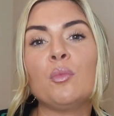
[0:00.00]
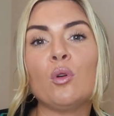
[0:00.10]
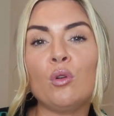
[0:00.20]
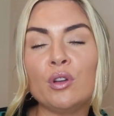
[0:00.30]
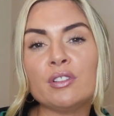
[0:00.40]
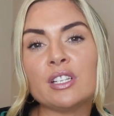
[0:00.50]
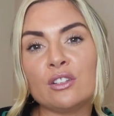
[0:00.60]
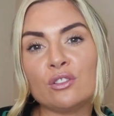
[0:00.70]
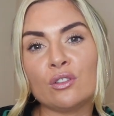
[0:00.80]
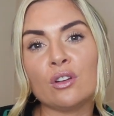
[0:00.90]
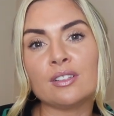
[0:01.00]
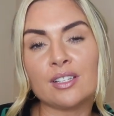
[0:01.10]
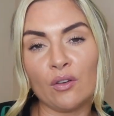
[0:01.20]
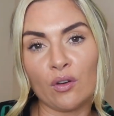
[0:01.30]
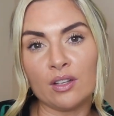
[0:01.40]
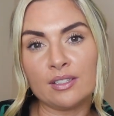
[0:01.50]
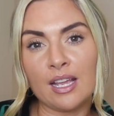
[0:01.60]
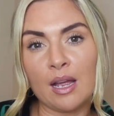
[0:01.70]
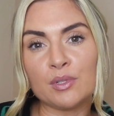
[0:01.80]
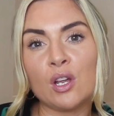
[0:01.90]
put all your attention onto
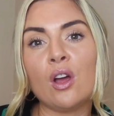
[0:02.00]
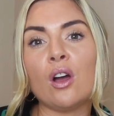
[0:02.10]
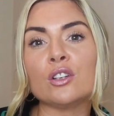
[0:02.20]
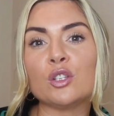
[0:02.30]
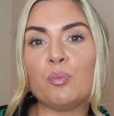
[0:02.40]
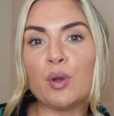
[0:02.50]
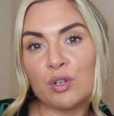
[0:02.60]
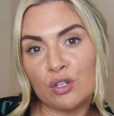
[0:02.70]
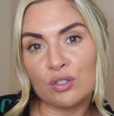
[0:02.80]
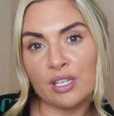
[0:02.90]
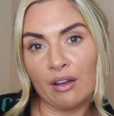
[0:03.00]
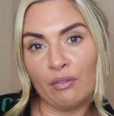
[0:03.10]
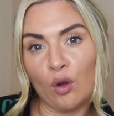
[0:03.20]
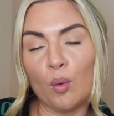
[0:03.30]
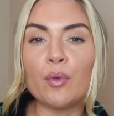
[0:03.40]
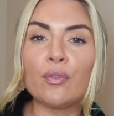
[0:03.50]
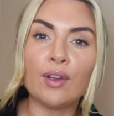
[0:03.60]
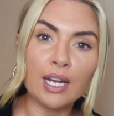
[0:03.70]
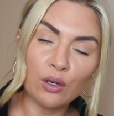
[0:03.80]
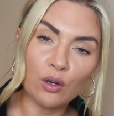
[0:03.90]
self-concept, onto building yourself up,
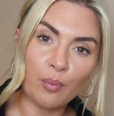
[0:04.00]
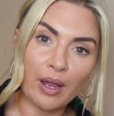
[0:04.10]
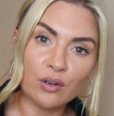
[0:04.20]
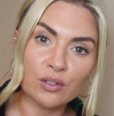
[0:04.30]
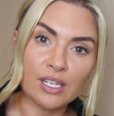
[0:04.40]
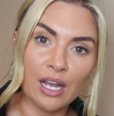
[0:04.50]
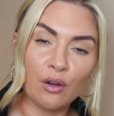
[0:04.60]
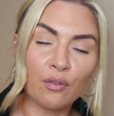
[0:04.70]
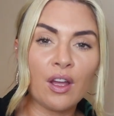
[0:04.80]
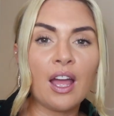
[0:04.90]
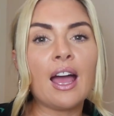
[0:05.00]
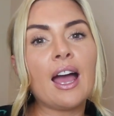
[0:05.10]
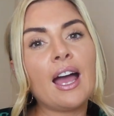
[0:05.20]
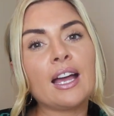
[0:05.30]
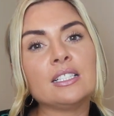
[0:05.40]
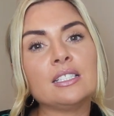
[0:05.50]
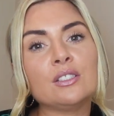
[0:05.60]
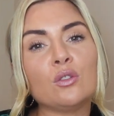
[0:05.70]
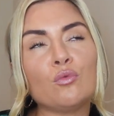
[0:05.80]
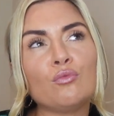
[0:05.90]
feeling good about yourself,
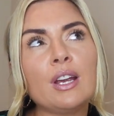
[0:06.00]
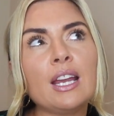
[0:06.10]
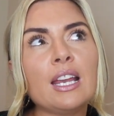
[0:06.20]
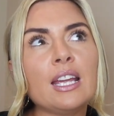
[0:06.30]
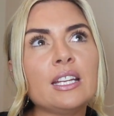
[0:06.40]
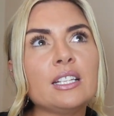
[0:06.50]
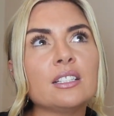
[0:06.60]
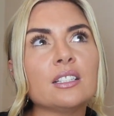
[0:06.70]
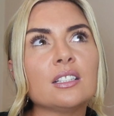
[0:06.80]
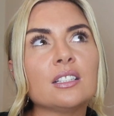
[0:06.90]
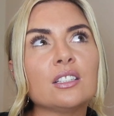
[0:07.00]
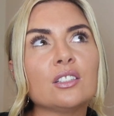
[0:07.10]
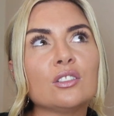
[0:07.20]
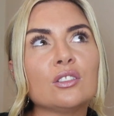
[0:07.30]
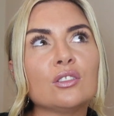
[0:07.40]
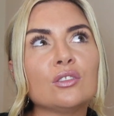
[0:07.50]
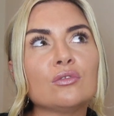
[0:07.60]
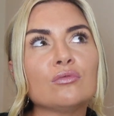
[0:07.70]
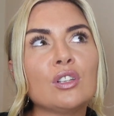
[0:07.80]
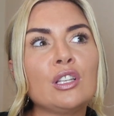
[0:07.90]
and really
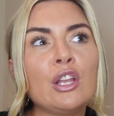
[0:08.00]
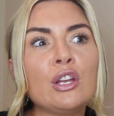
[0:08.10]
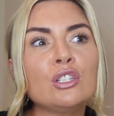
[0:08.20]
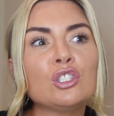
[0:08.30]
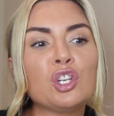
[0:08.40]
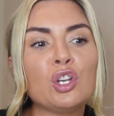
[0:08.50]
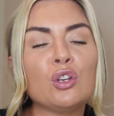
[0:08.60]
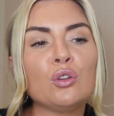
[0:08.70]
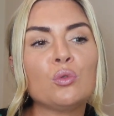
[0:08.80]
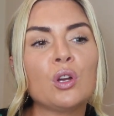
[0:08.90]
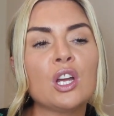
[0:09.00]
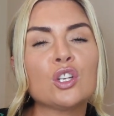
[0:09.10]
learn to